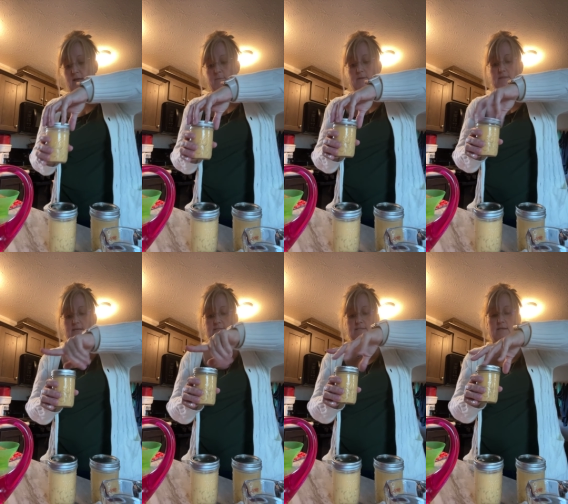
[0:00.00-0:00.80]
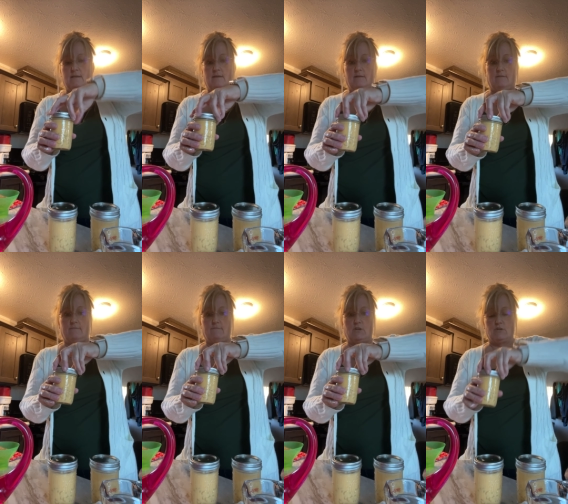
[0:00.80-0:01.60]
But this,
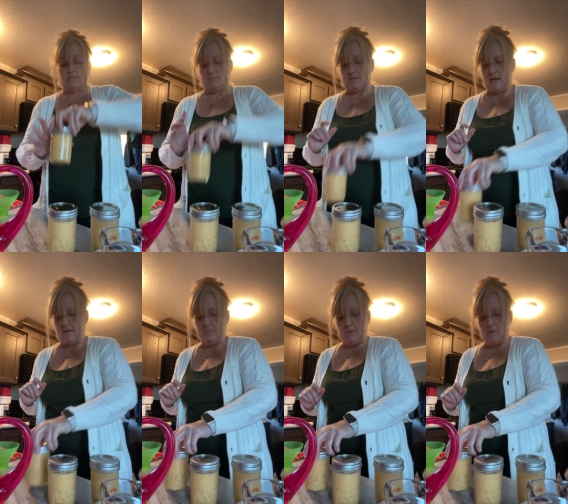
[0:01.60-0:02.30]
fingertip tight.